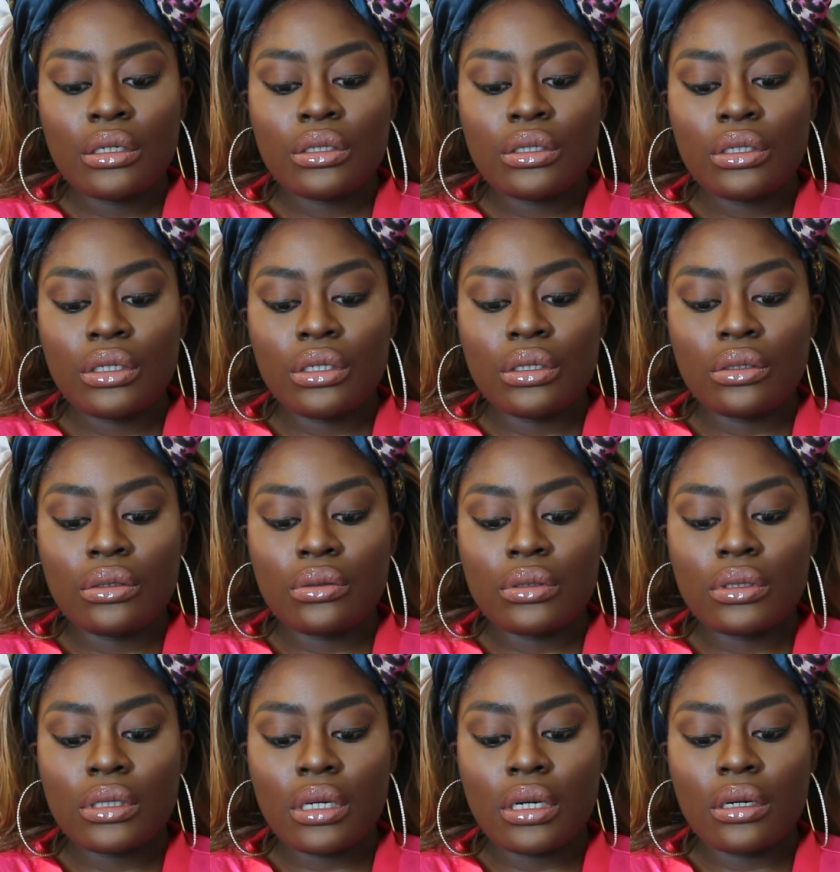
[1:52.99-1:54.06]
to
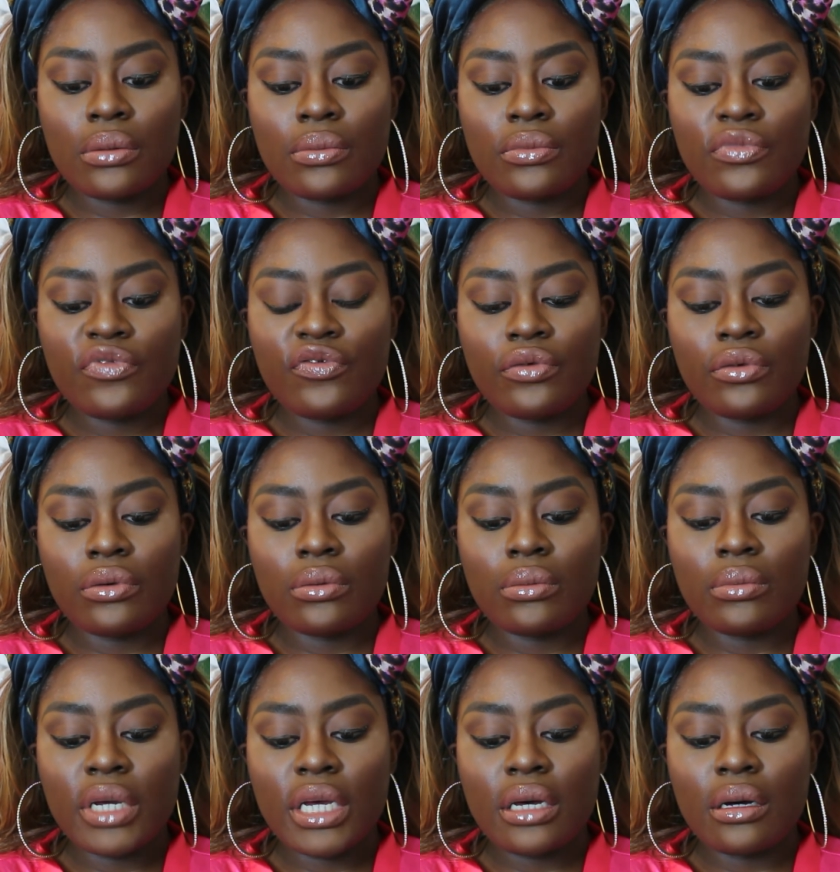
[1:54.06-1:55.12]
use for
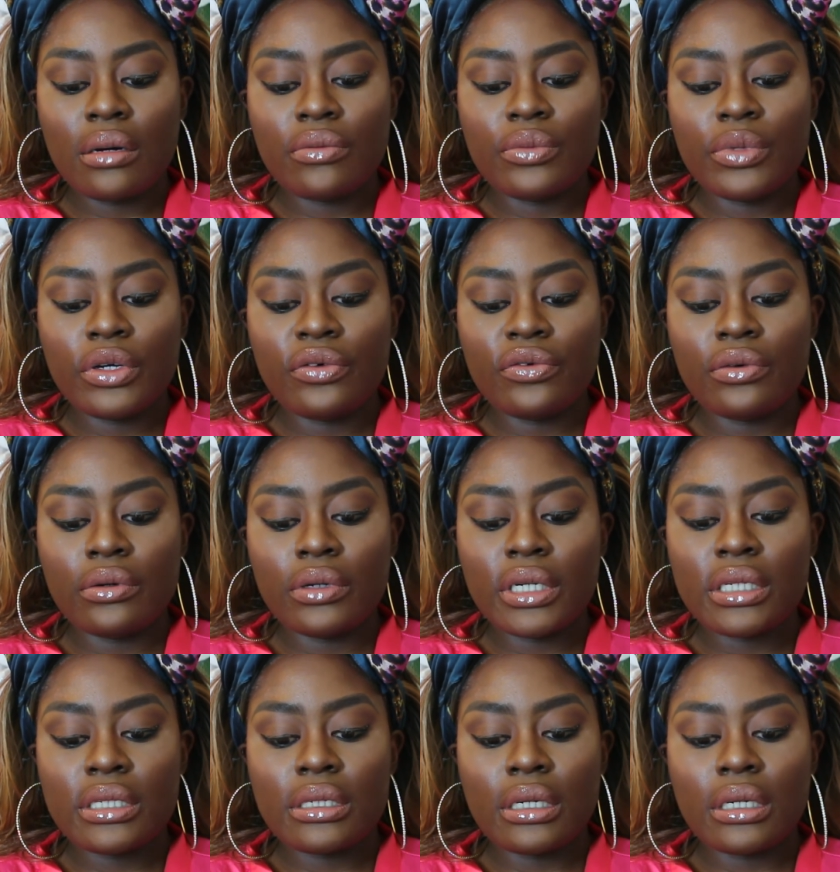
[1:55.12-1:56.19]
makeup removal
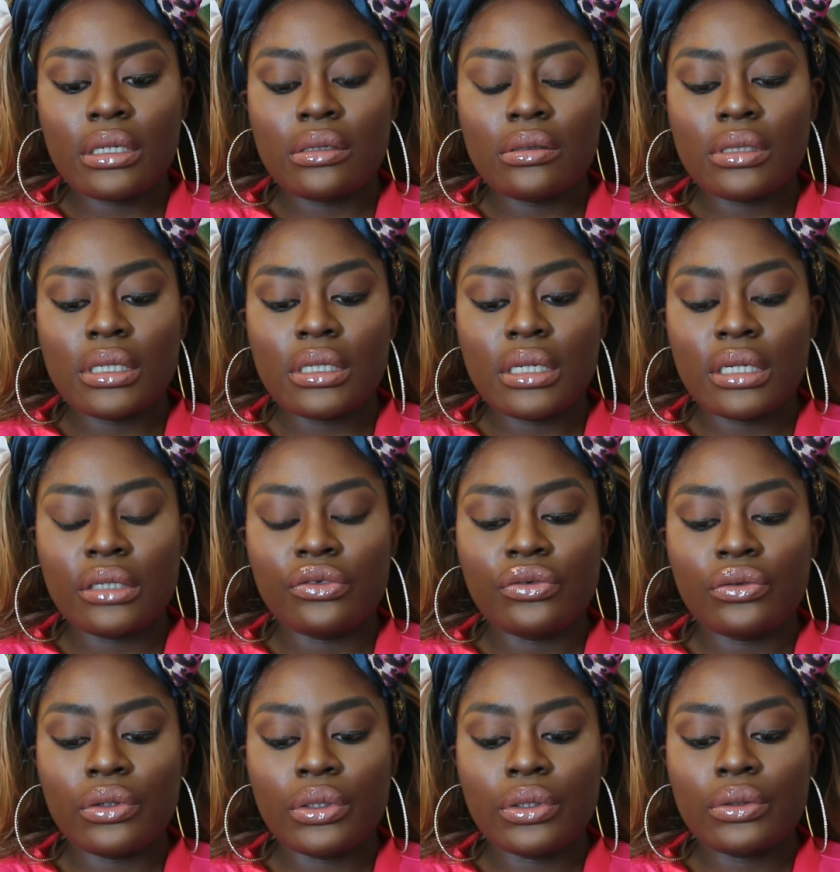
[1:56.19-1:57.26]
is like using
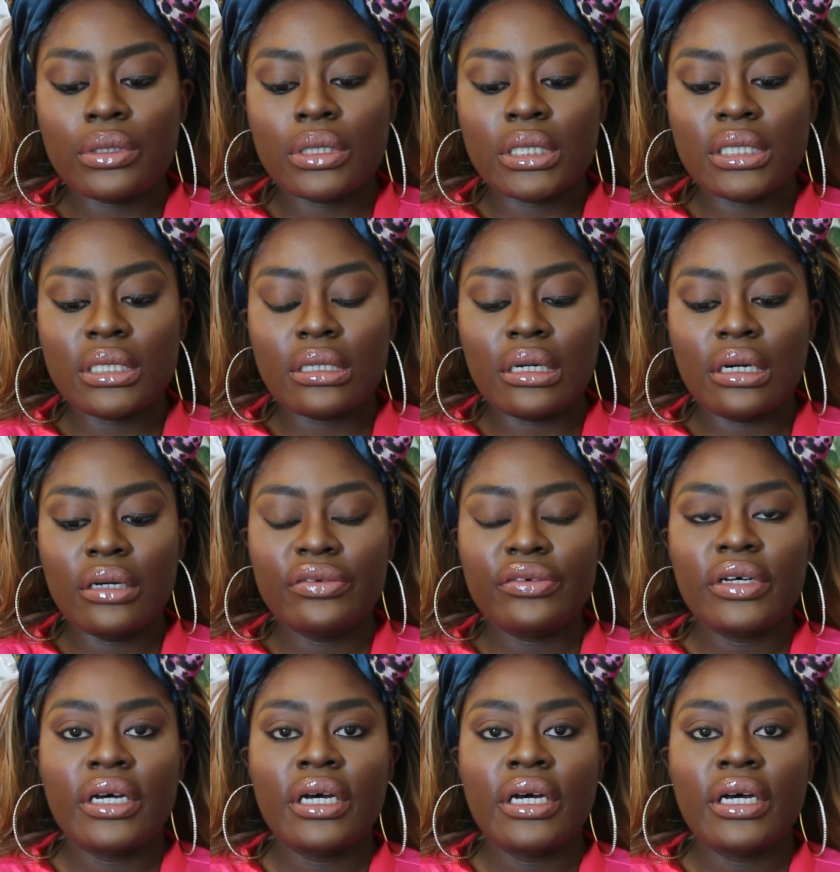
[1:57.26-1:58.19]
natural oils and stuff.